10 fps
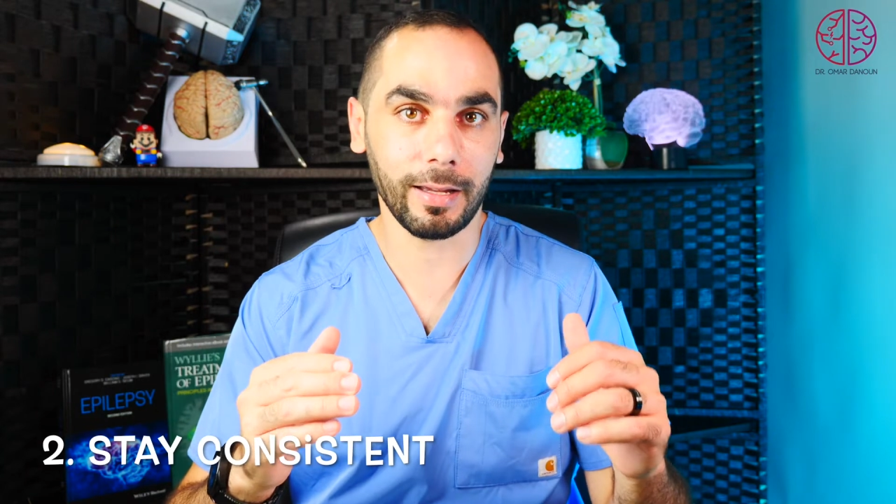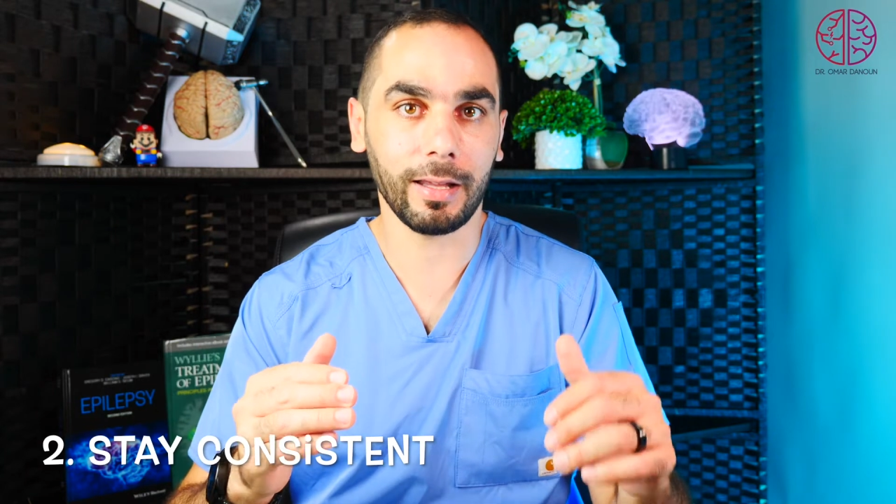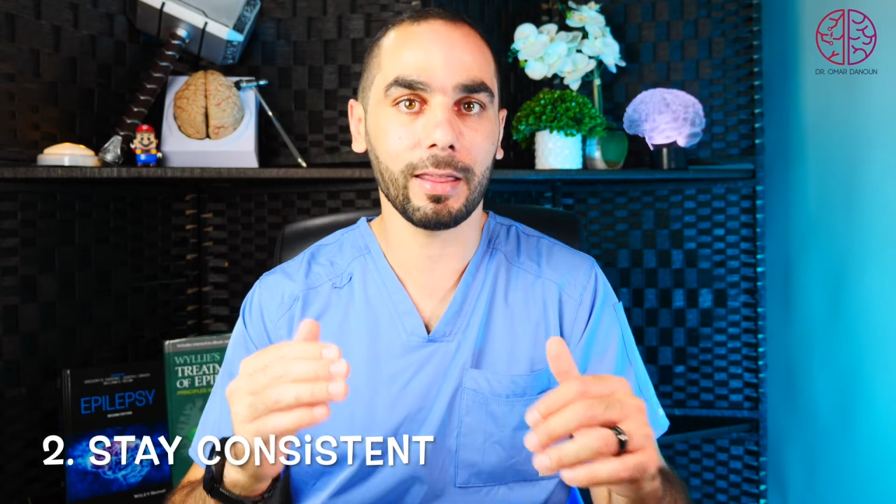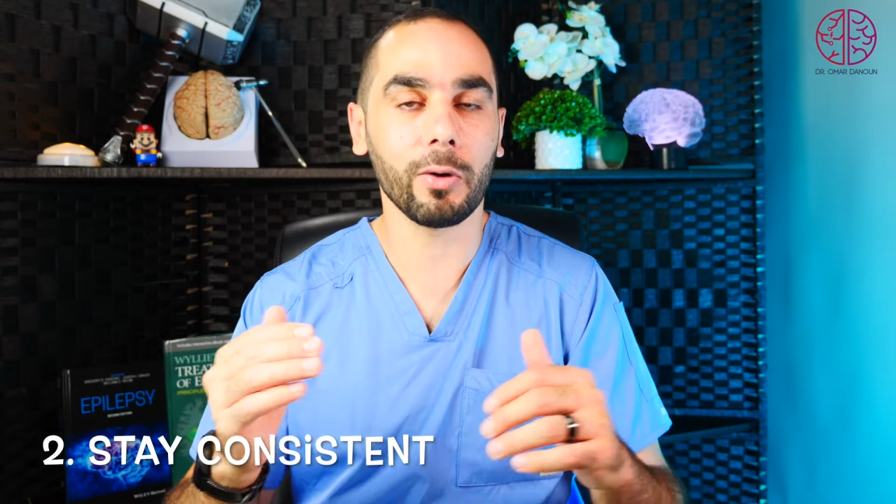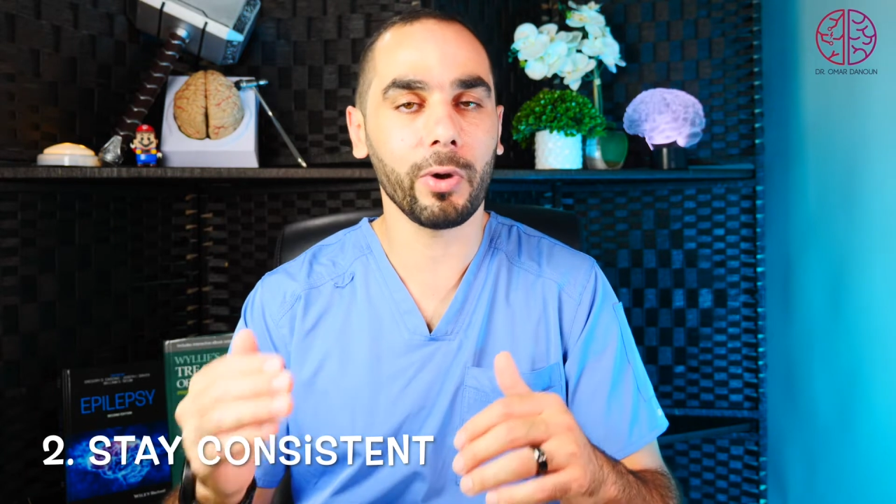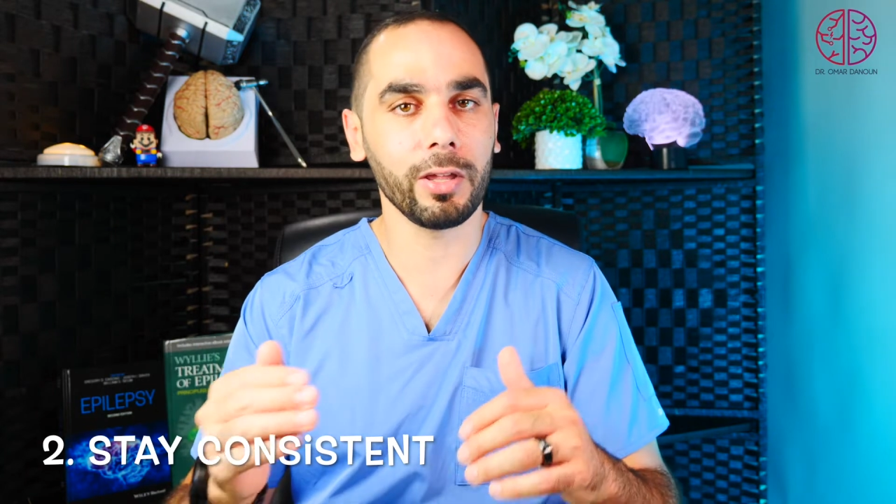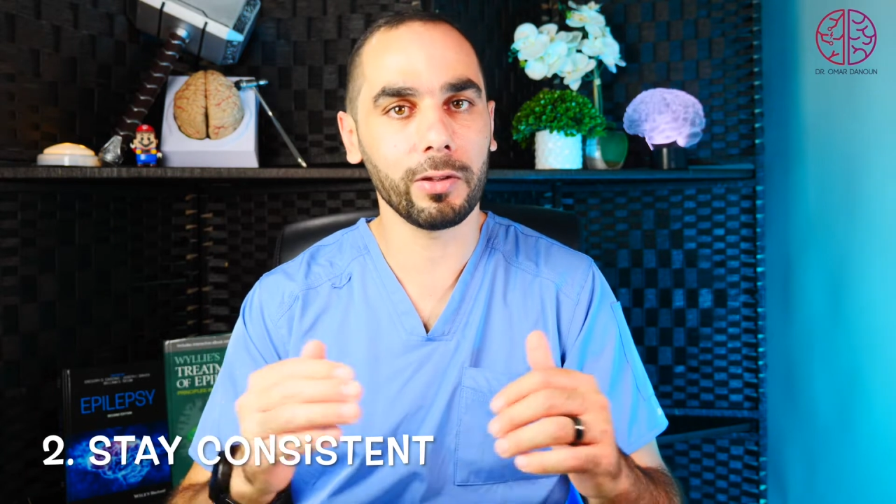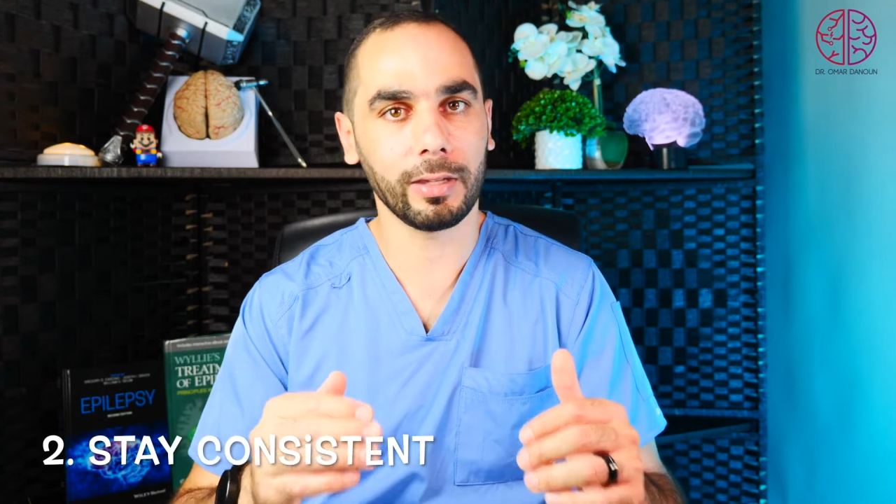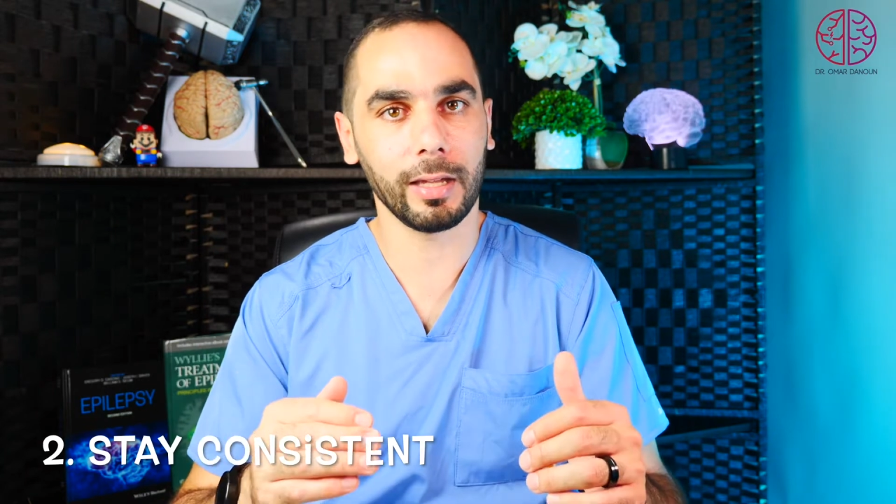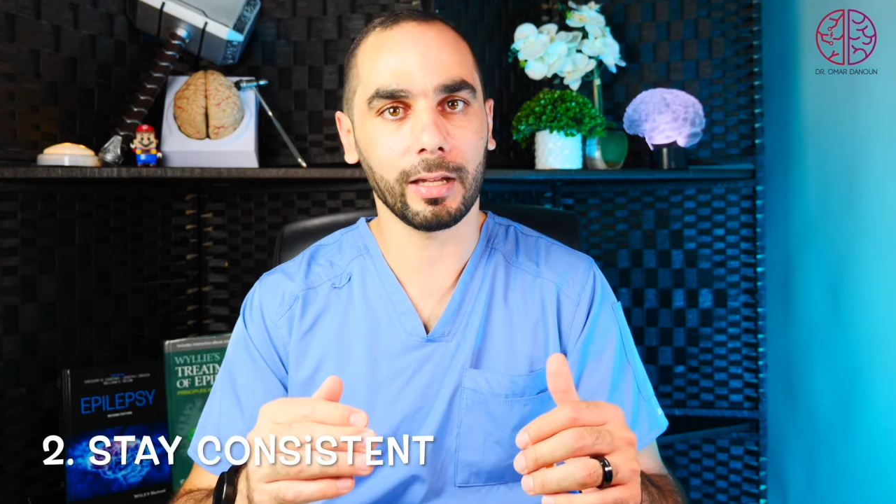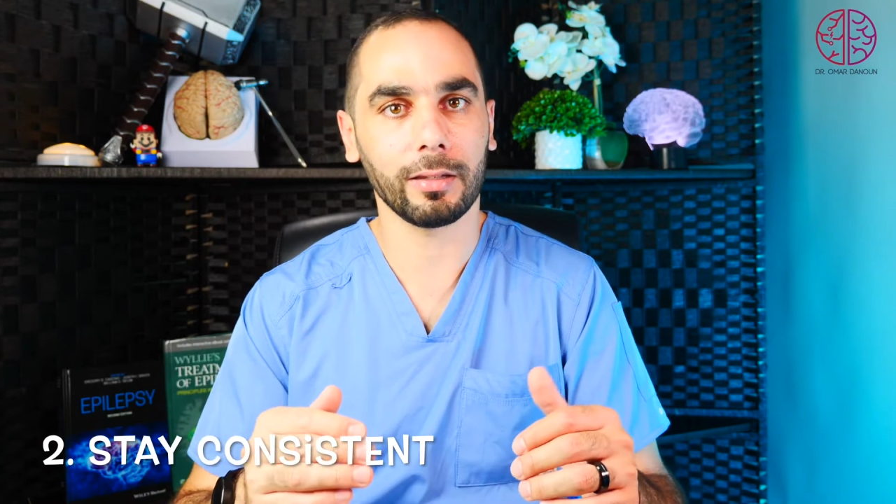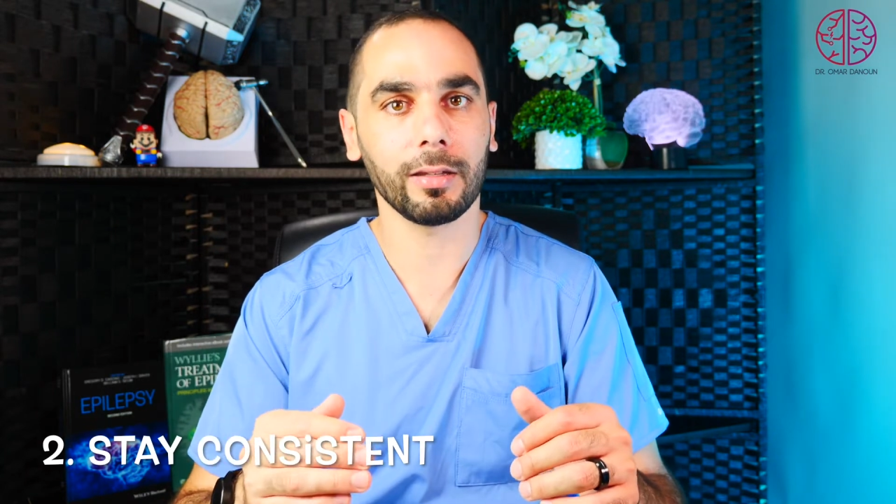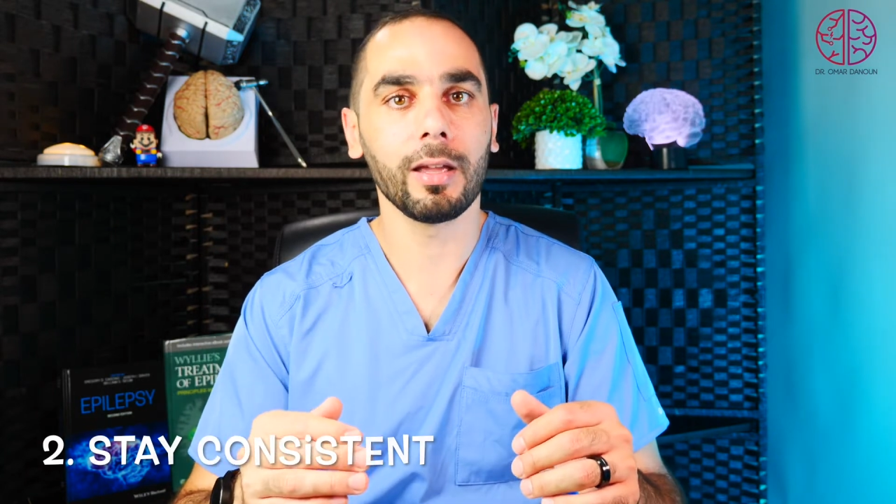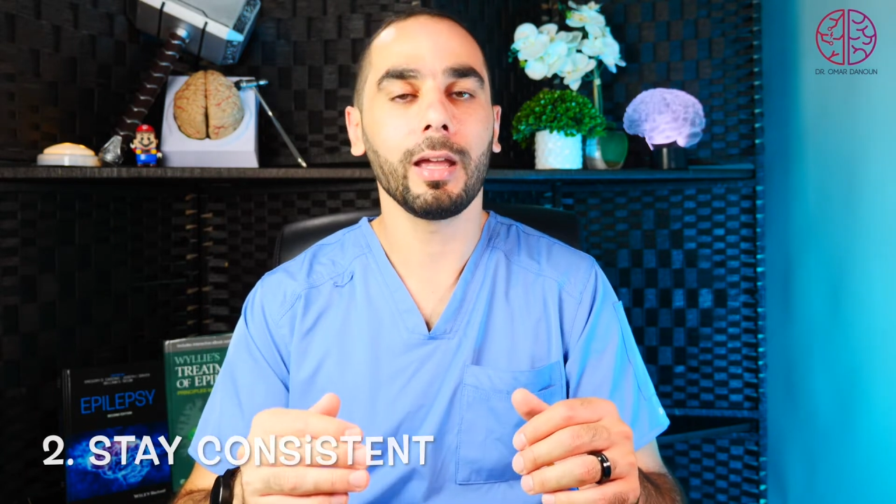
in the way you take it.